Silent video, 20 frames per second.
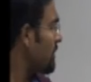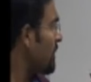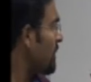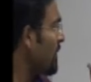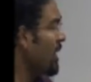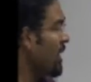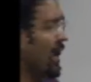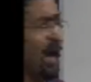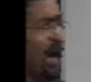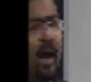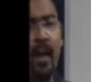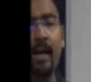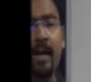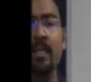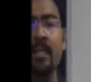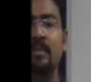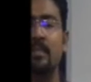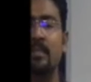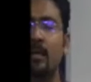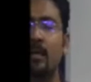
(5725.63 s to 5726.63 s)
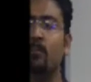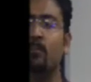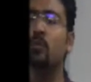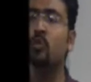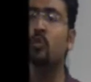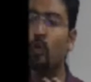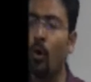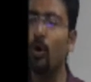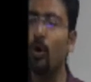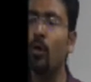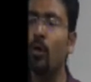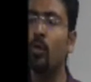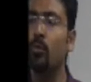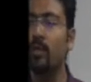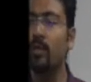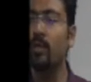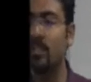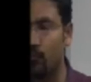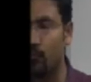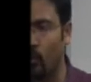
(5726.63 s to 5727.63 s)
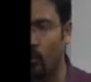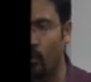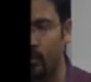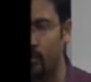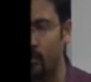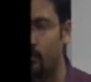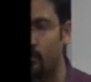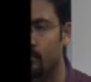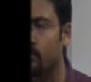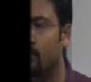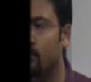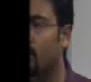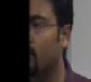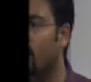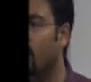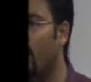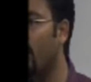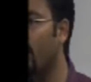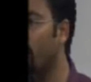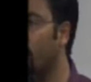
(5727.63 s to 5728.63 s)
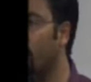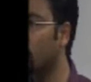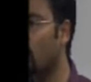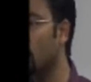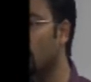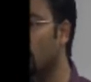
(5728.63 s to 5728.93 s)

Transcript: add some salt to this water, I have dissolved some